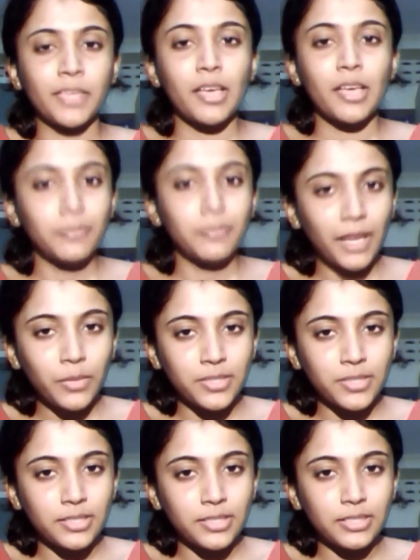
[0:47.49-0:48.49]
My
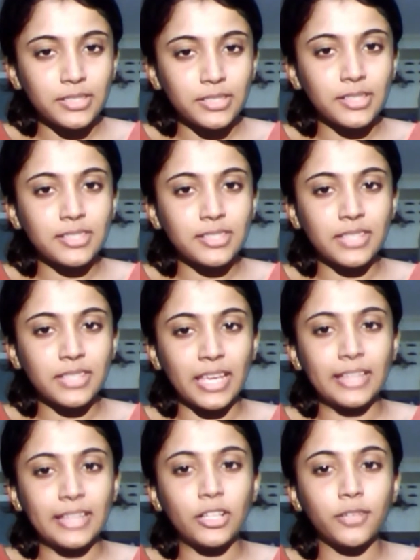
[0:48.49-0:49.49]
whistle is in the
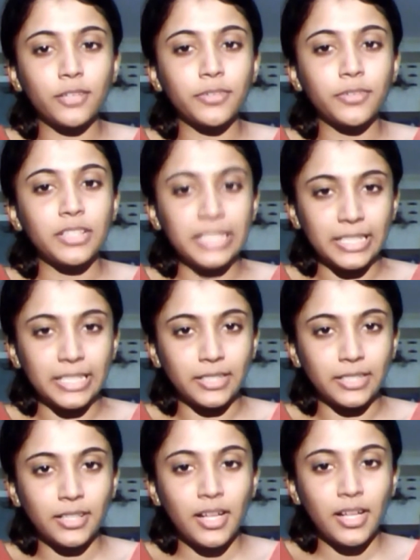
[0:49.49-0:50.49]
scale of D.
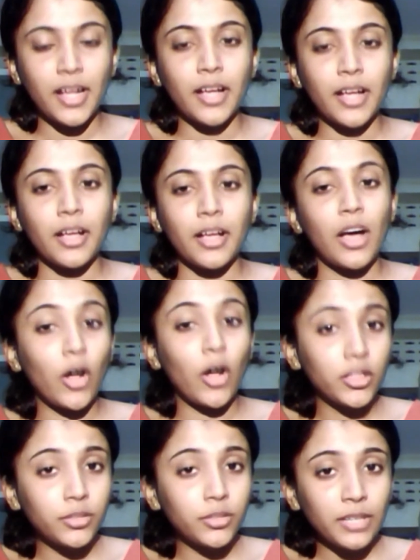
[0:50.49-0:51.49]

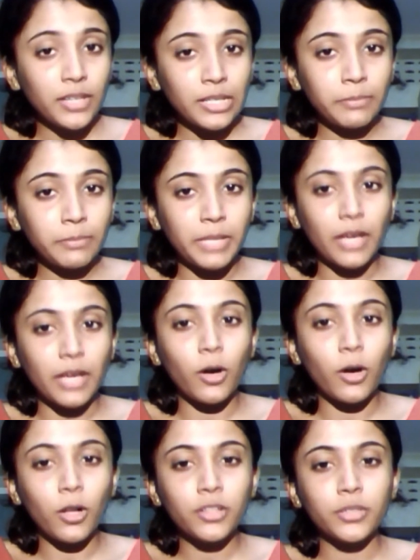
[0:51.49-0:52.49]
Although I can play
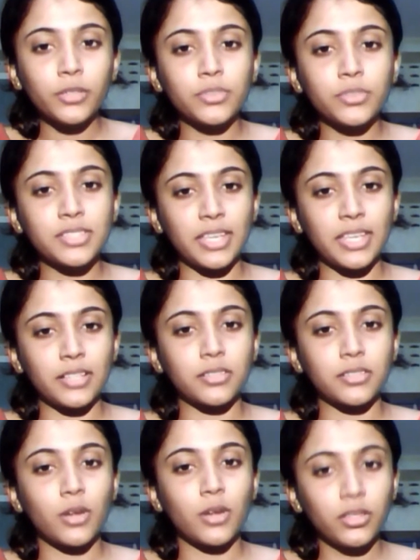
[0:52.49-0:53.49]
all the known scales
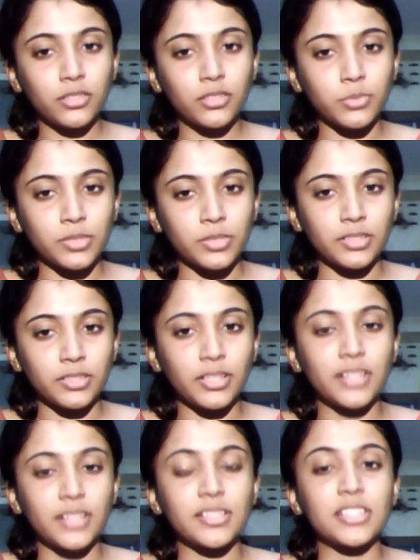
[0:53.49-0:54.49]
on this whistle, it
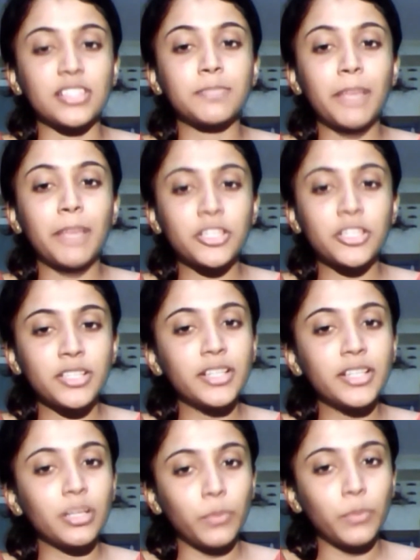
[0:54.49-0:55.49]
is especially
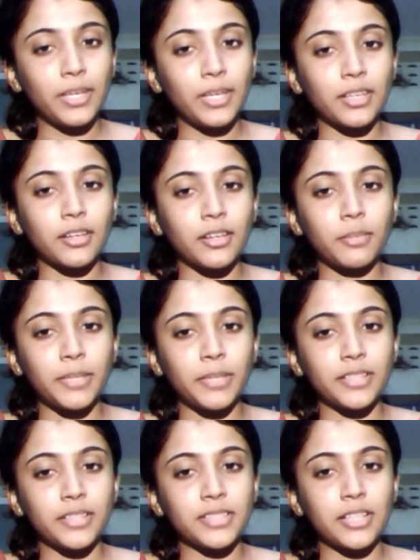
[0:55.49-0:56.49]
convenient to play the
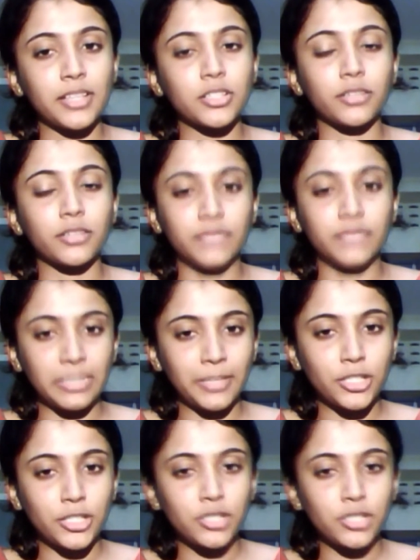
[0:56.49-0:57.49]
scales of D
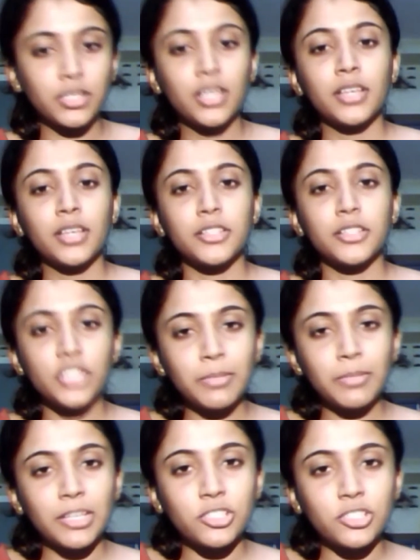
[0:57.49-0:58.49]
major, G
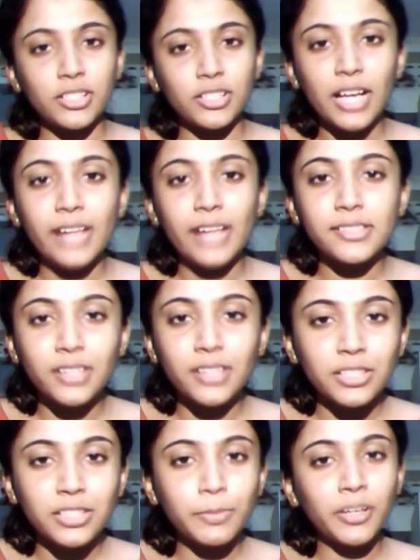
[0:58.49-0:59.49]
major and its
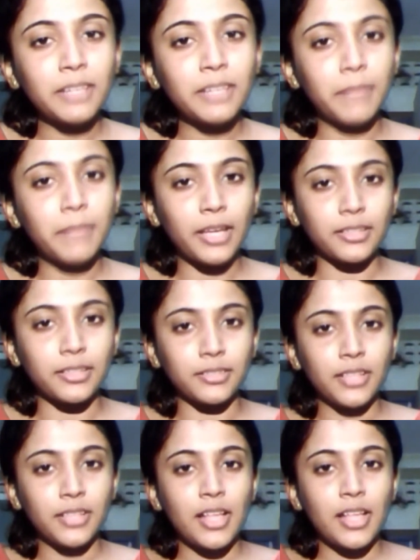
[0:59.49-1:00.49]
corresponding minor,
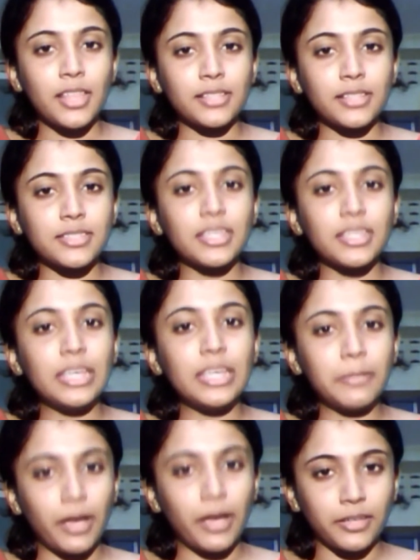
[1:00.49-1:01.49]
that's E
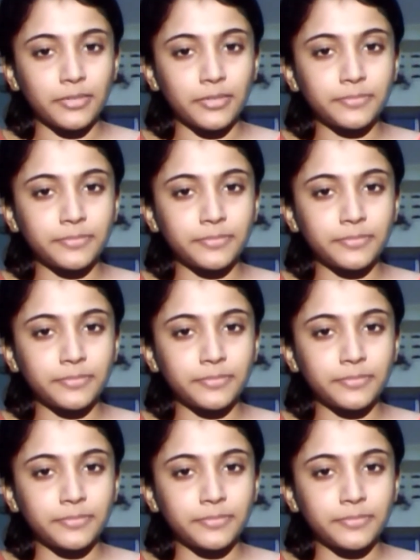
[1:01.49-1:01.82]
minor.